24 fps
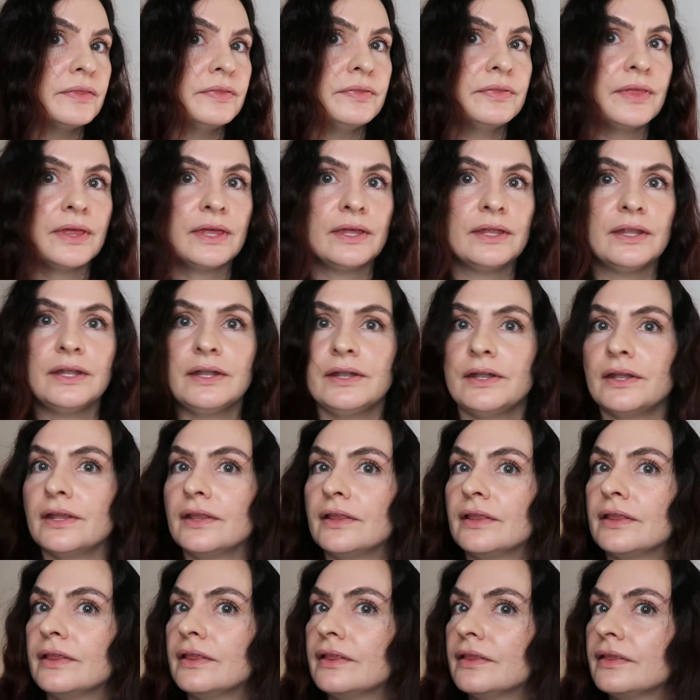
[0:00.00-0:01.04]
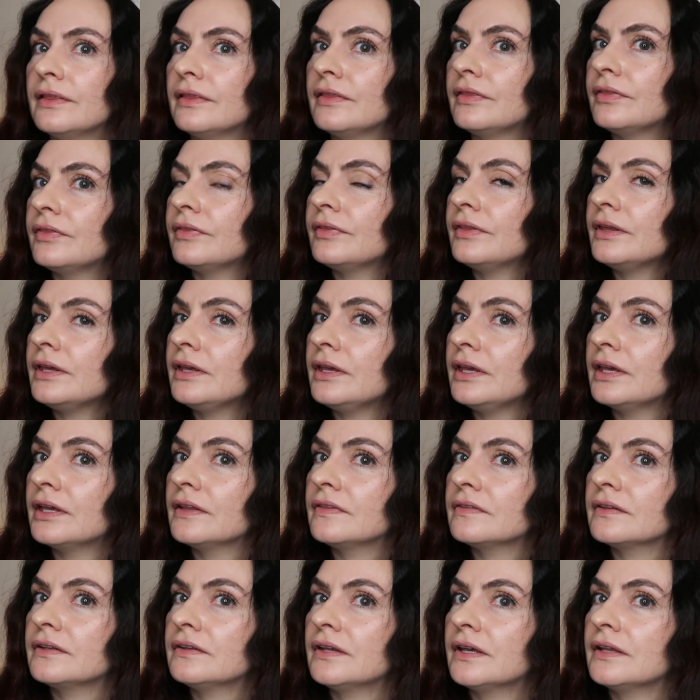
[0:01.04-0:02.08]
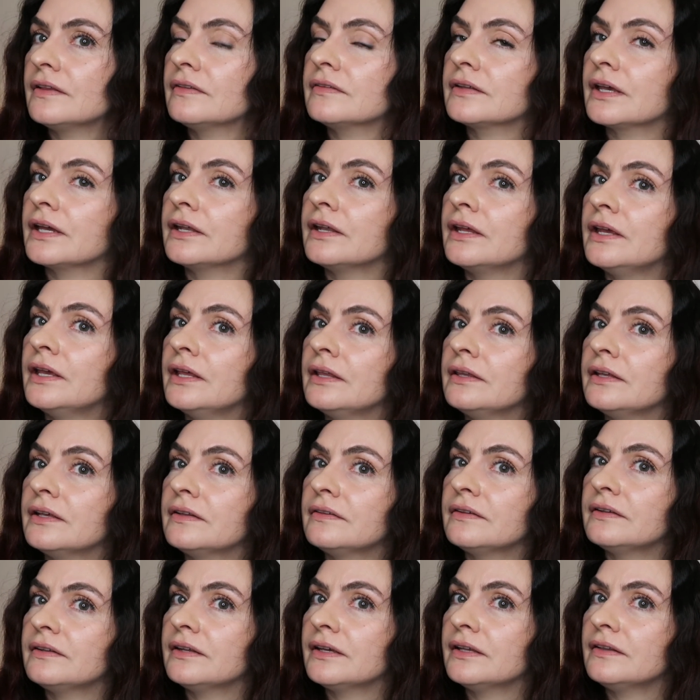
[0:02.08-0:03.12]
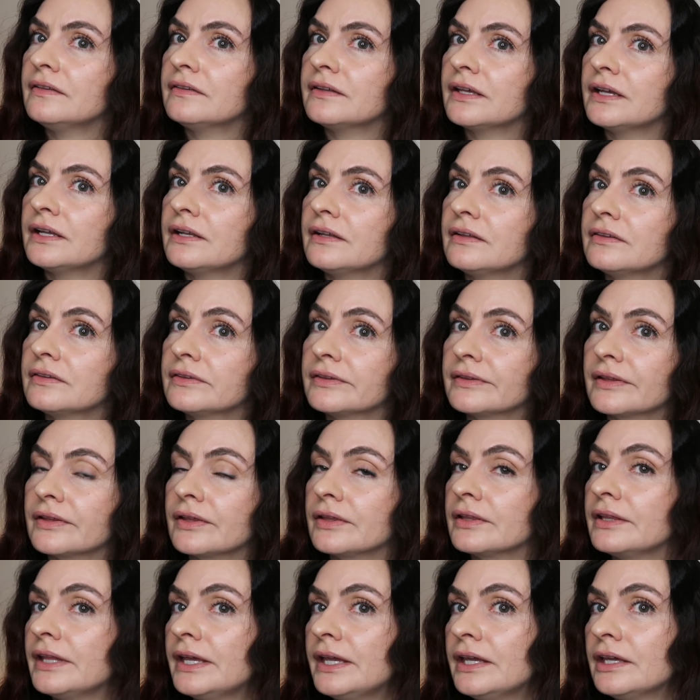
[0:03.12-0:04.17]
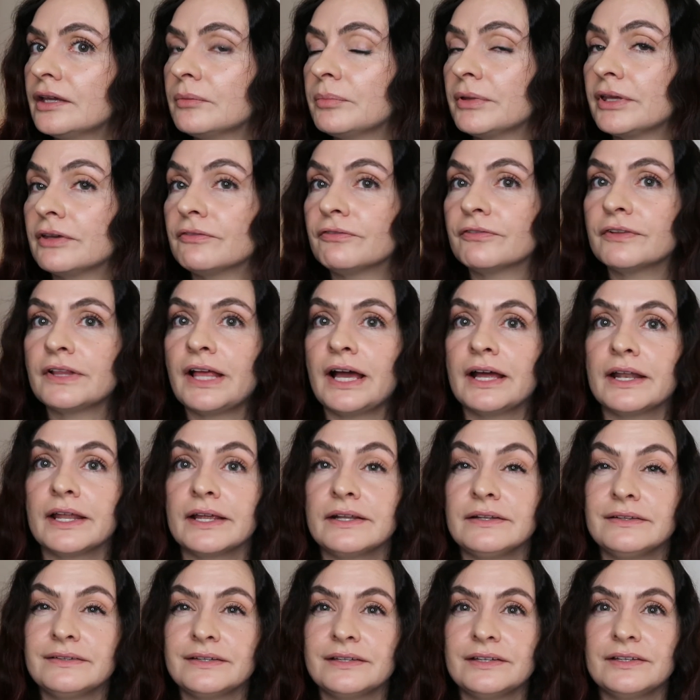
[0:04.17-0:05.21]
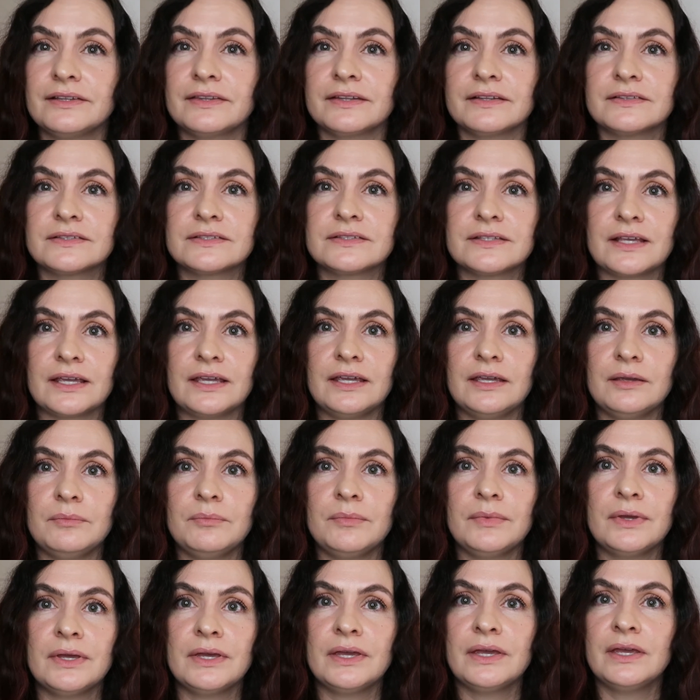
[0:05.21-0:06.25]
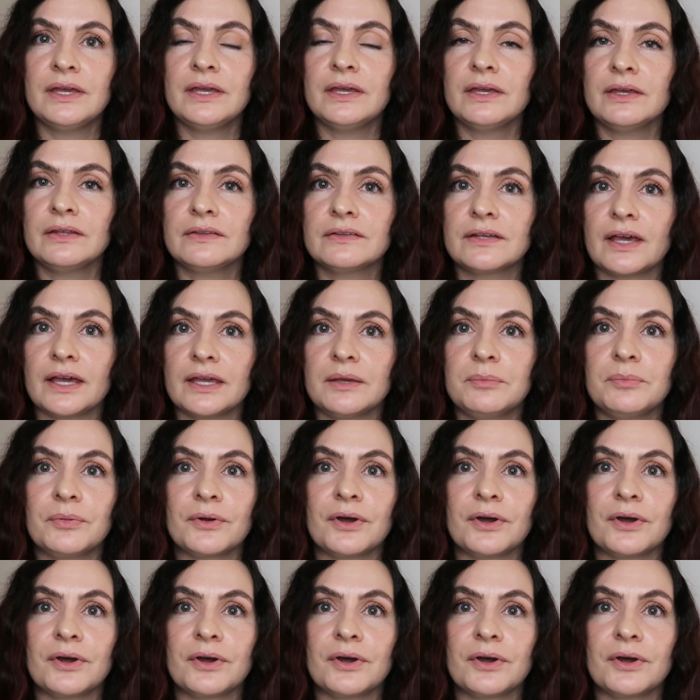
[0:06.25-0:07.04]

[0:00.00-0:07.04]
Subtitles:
than the It's a 10 side. The It's a 10 side is laying a bit flat. I did the same type